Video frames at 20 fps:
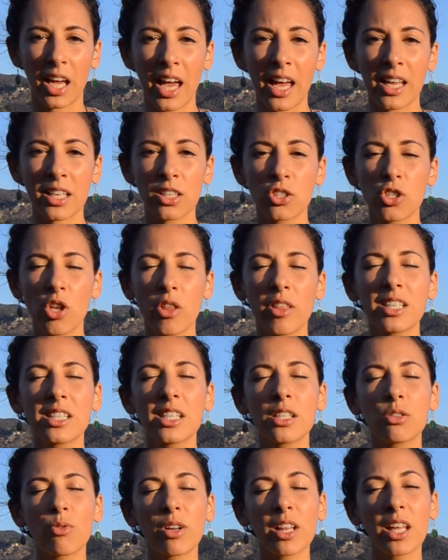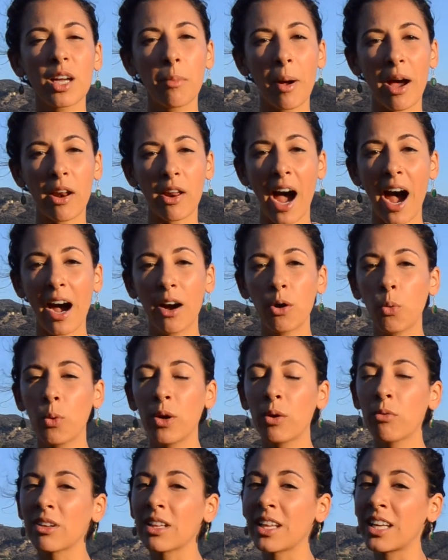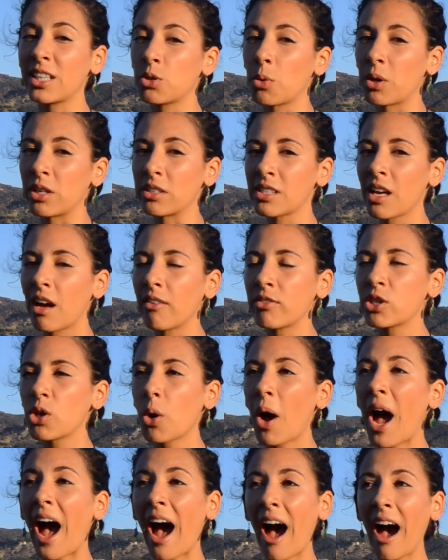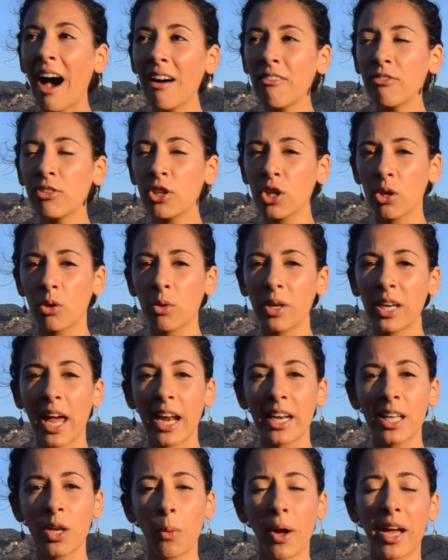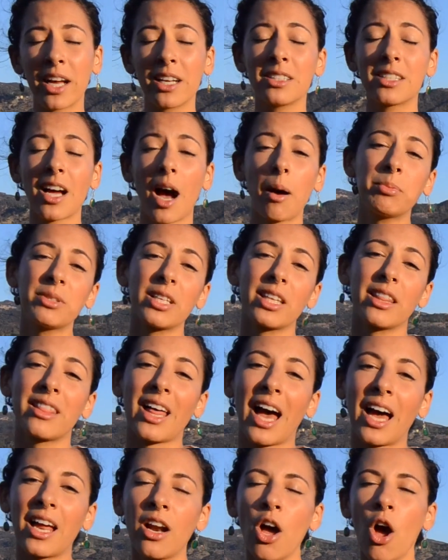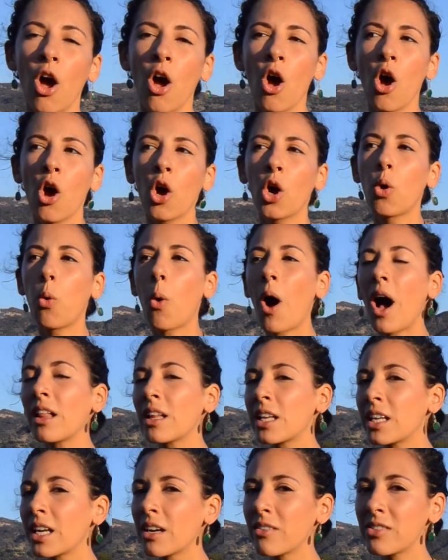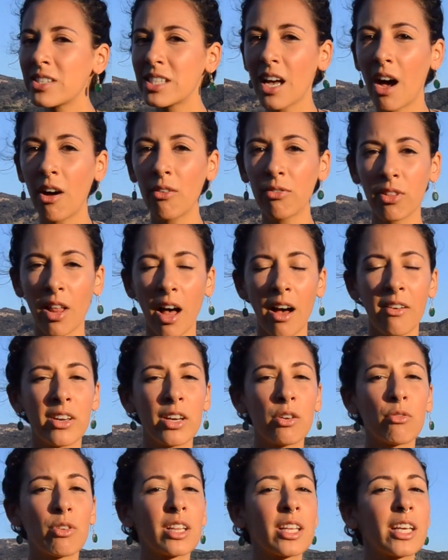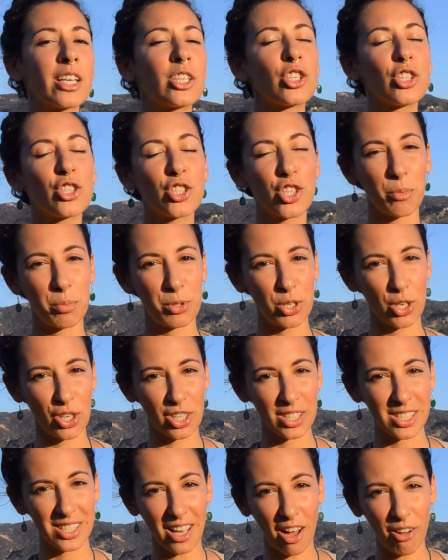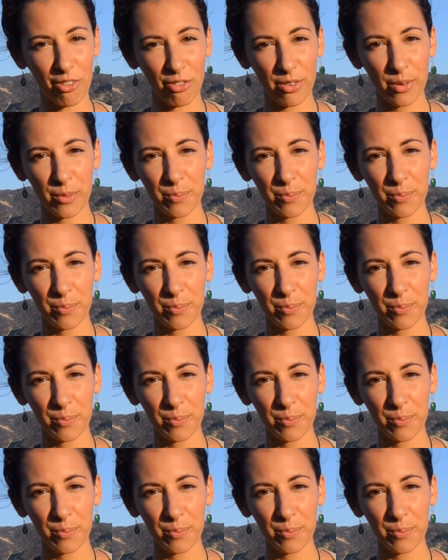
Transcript: And so this is really about how we relate to ourselves. So have you in any way adopted that quality of self-love in relationship to yourself?